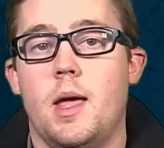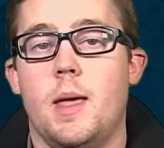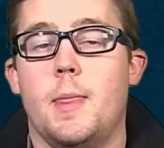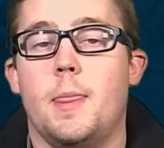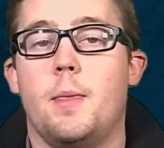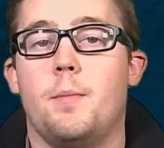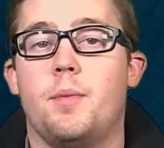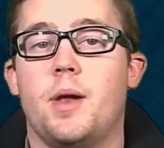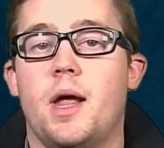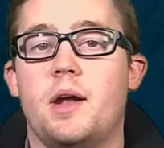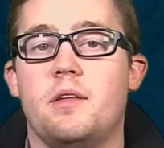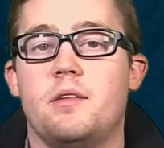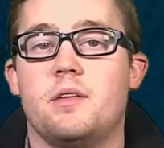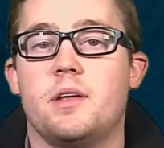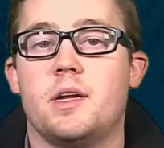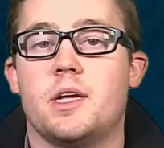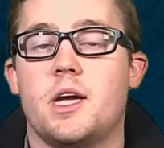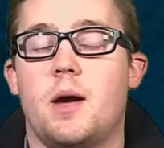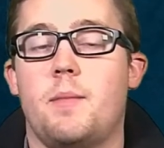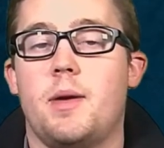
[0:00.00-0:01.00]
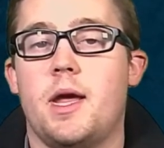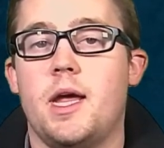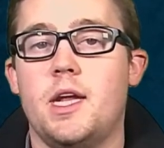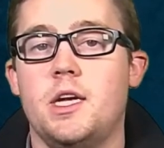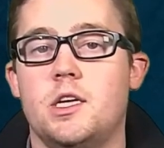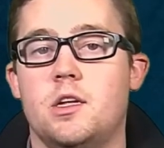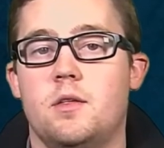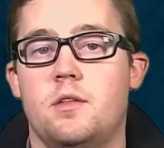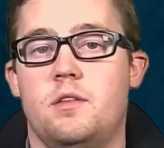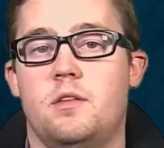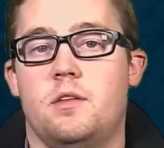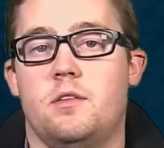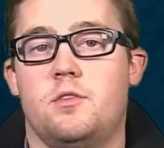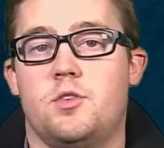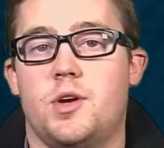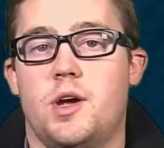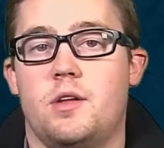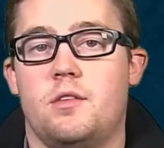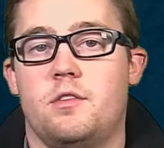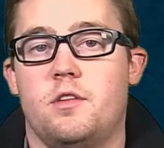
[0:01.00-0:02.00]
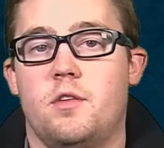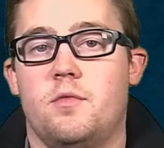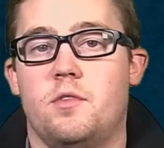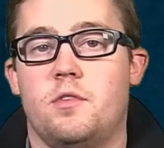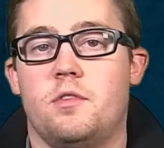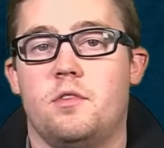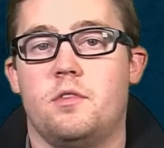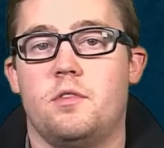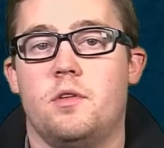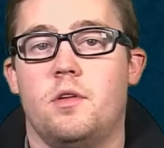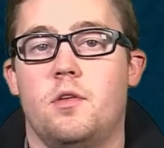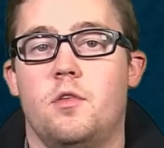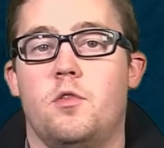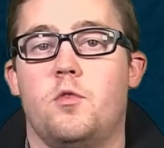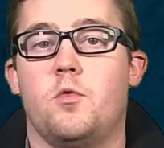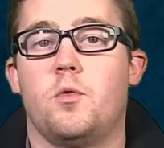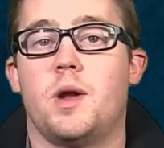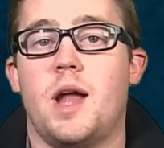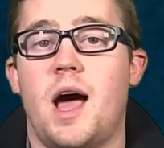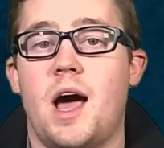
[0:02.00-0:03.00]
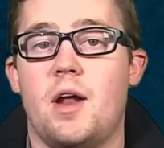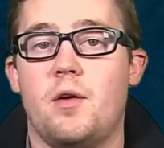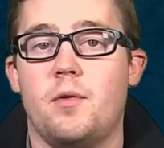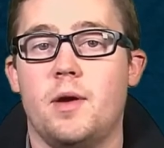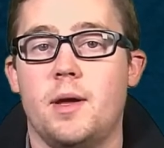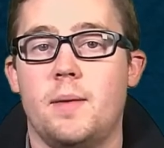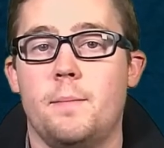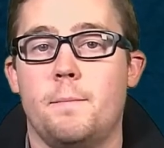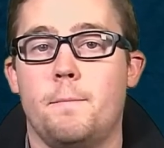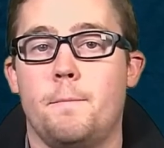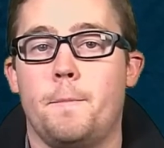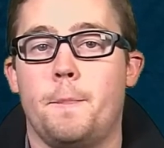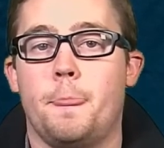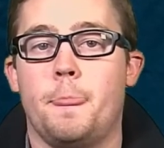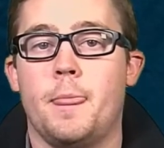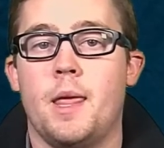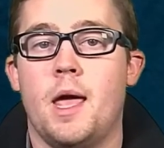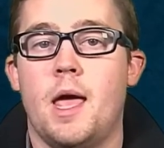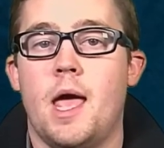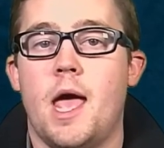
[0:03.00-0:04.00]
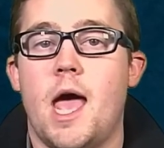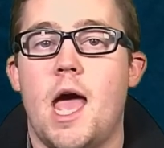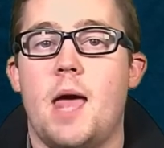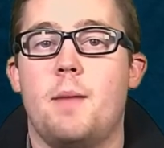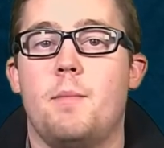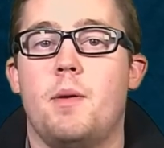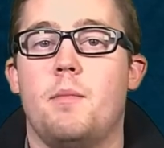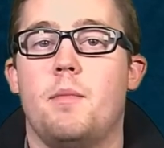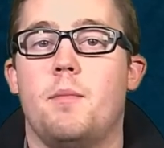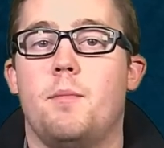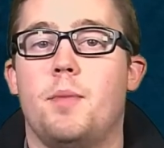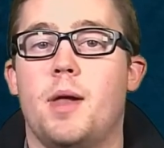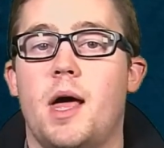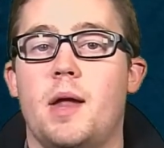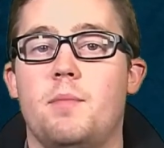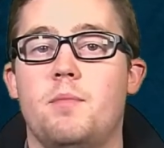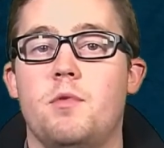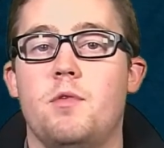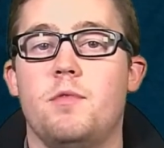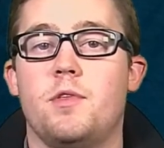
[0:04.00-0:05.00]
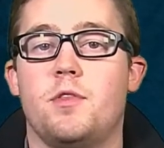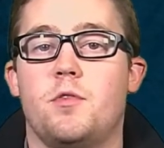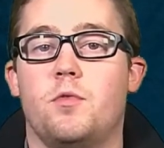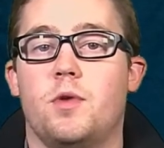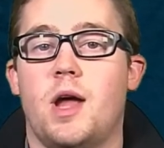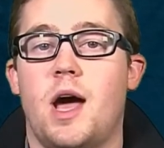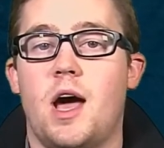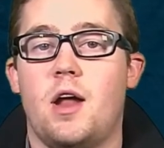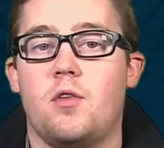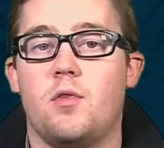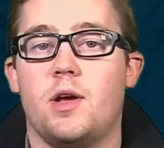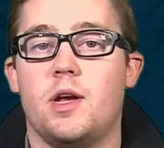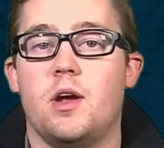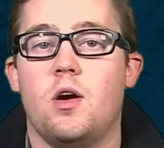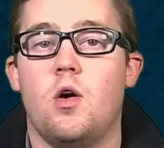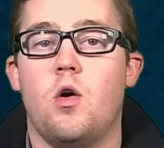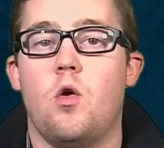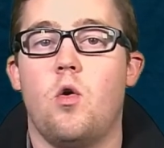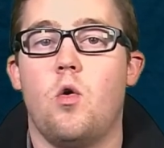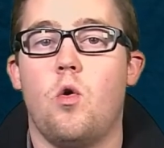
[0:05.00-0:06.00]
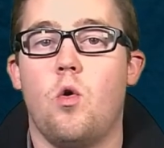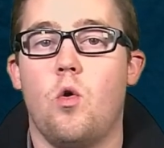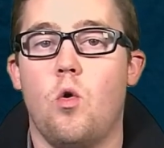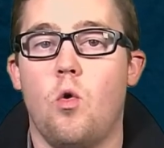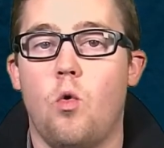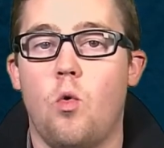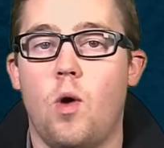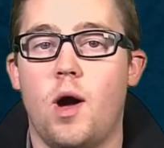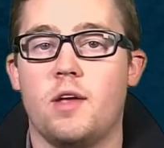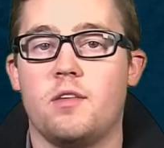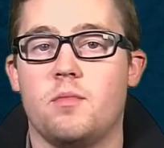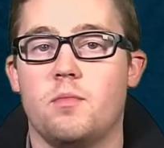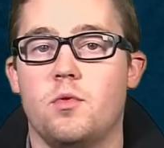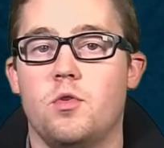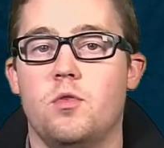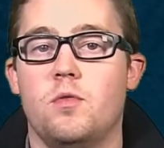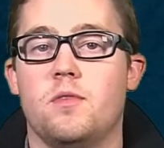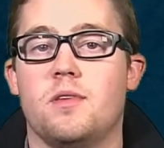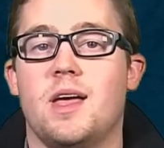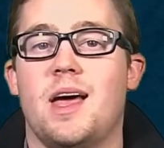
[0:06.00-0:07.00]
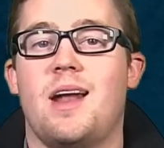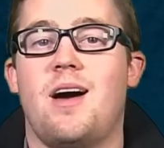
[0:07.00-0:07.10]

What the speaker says: The blood is going to come into this exchange surface through an artery, and remember, blood moving through an artery always moves at